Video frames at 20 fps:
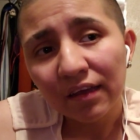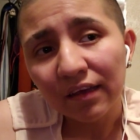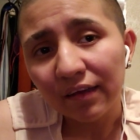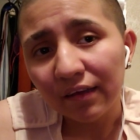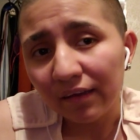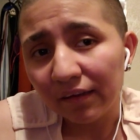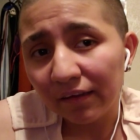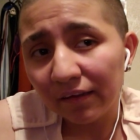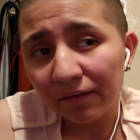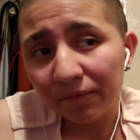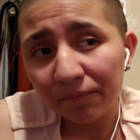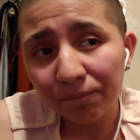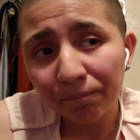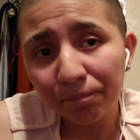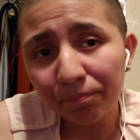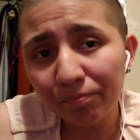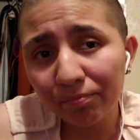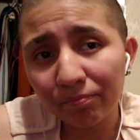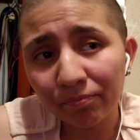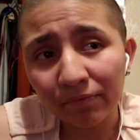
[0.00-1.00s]
And
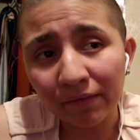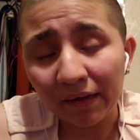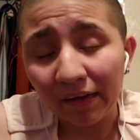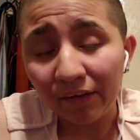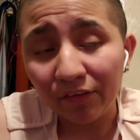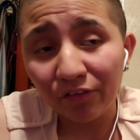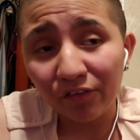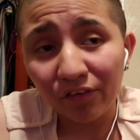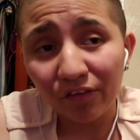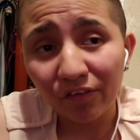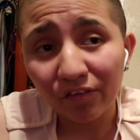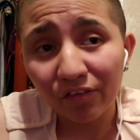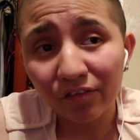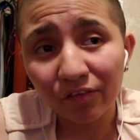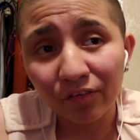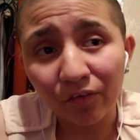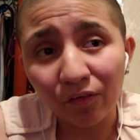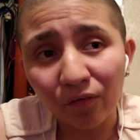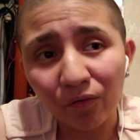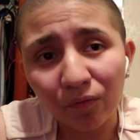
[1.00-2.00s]
I
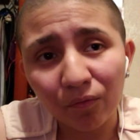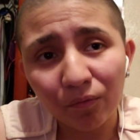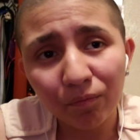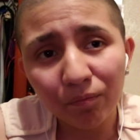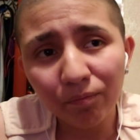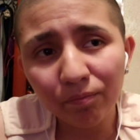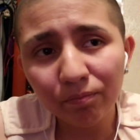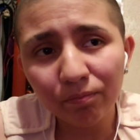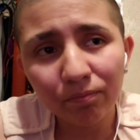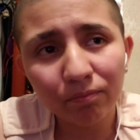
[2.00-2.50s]
just, you know,